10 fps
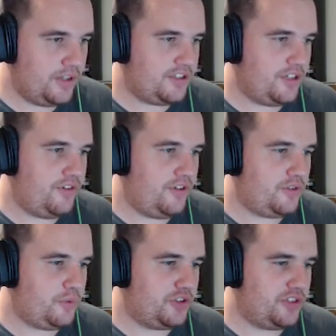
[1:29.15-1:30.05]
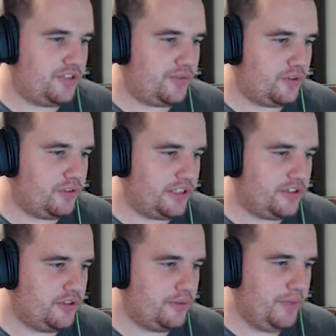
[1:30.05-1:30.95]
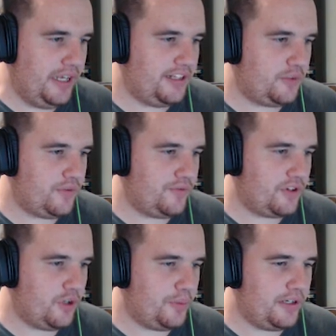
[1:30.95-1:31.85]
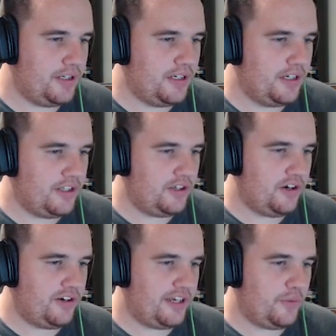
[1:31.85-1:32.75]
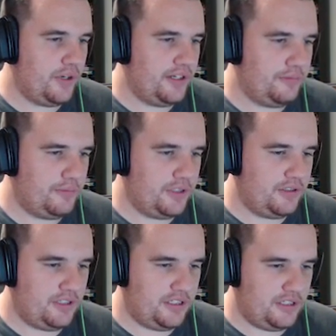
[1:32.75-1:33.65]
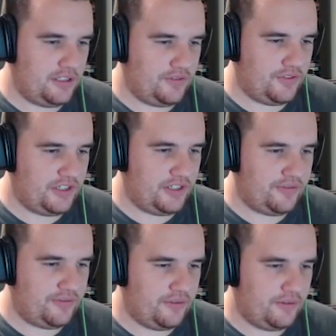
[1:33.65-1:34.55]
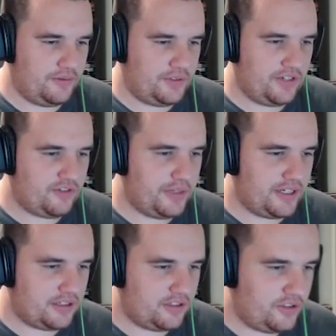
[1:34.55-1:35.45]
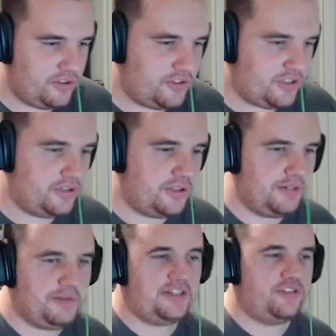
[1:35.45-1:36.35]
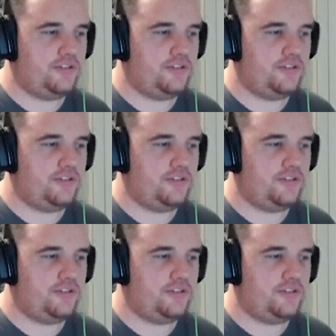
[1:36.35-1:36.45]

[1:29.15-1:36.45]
So if you switch these for electrum and this one for copper, you only get 1, but I've got enough stuff to make 2, so it's going to make 2.